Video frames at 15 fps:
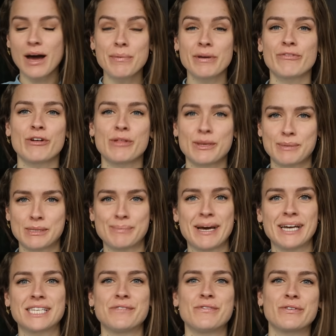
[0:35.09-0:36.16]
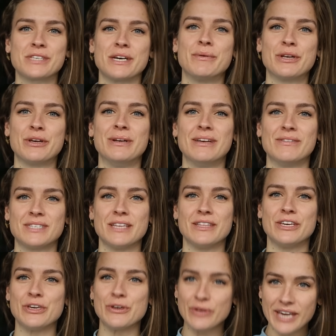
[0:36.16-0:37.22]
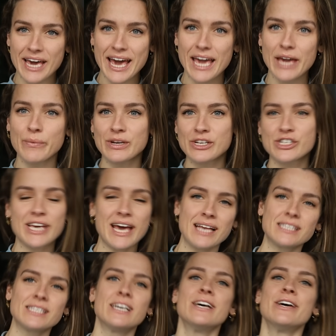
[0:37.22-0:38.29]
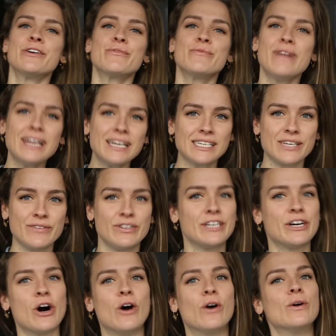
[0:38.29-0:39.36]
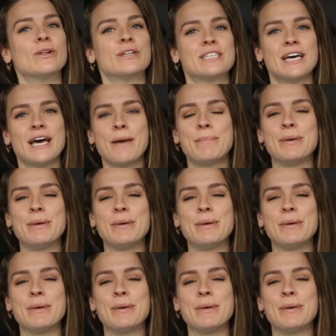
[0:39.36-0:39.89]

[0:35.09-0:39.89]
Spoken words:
Coming from the perspective of someone who lives in the UK, which gets relatively cold,